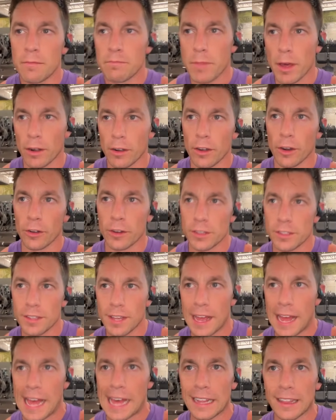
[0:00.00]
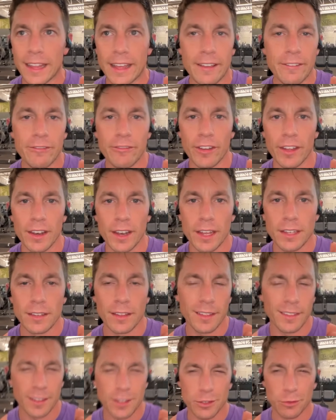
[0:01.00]
better known as LA Fitness. I
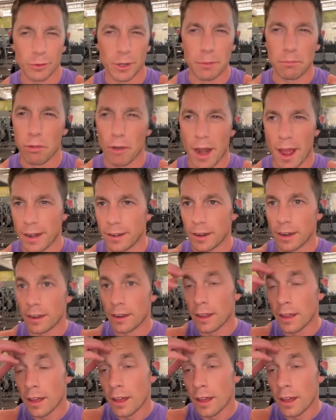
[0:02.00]
think it's rebranded.